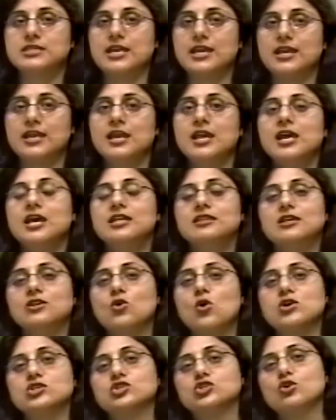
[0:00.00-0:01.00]
say that
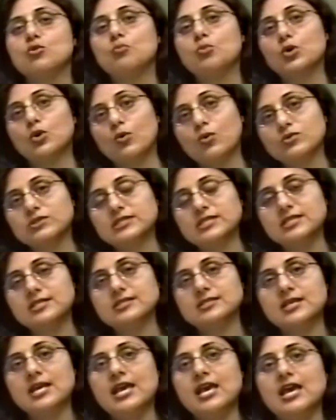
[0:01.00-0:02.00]
osteoporosis
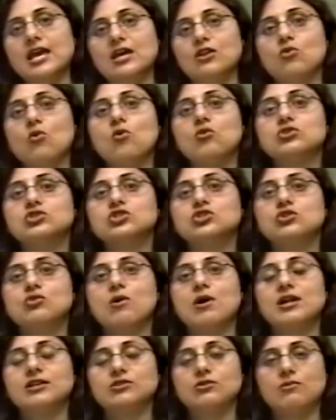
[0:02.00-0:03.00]
and
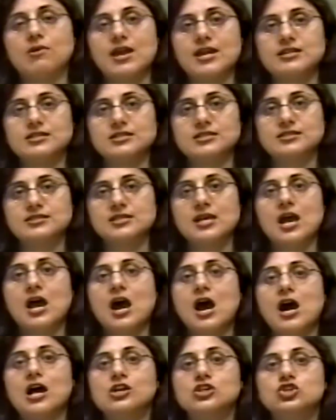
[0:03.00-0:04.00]
osteoarthritis
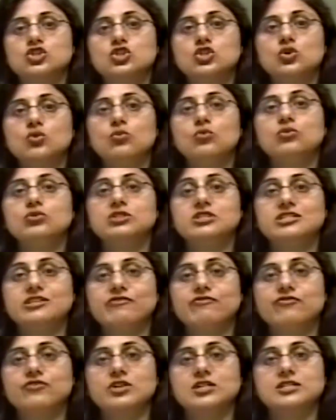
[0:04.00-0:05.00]
are two
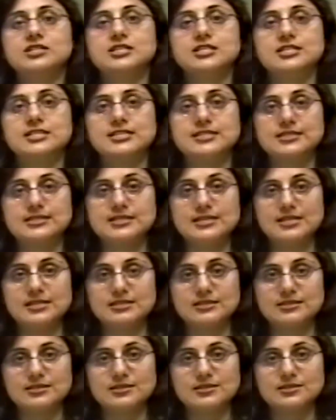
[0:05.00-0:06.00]
different
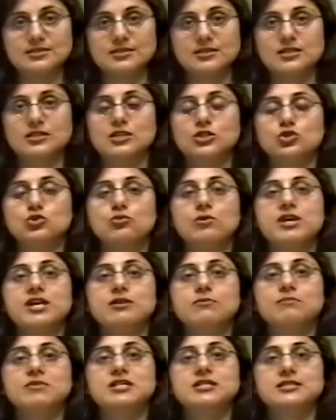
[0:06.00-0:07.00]
diseases. The
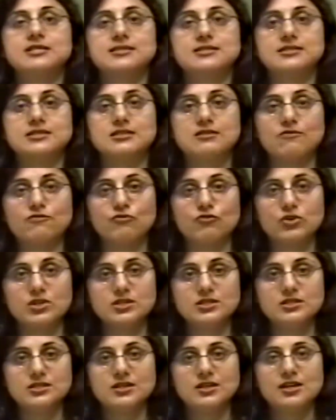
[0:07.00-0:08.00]
treatment is
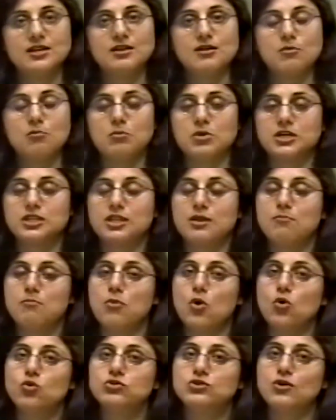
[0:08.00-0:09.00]
different, but they
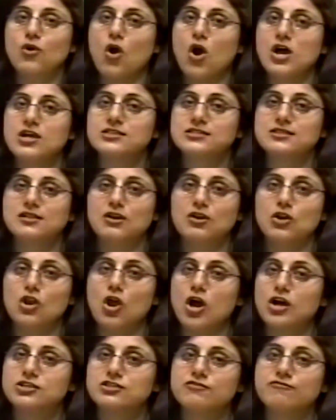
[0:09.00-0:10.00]
both cause a
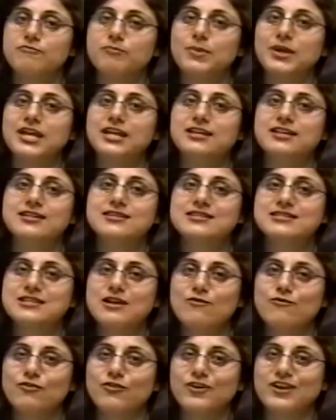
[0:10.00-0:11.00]
lot of pain and
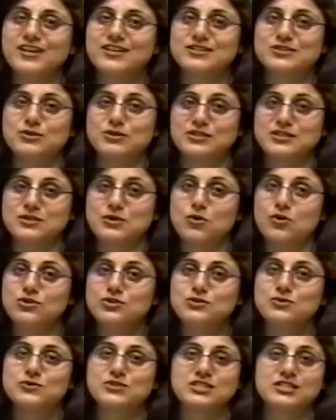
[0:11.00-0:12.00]
suffering. So it's
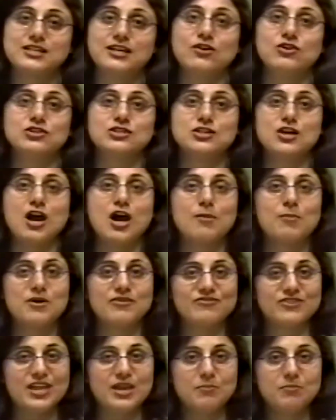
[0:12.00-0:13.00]
good to stay on top
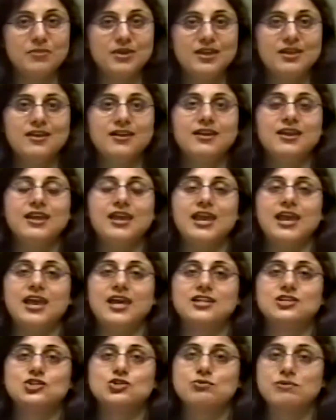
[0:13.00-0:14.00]
of them
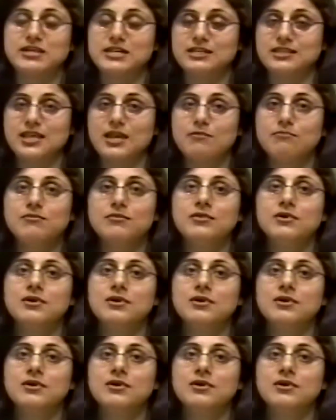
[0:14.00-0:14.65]
and treat them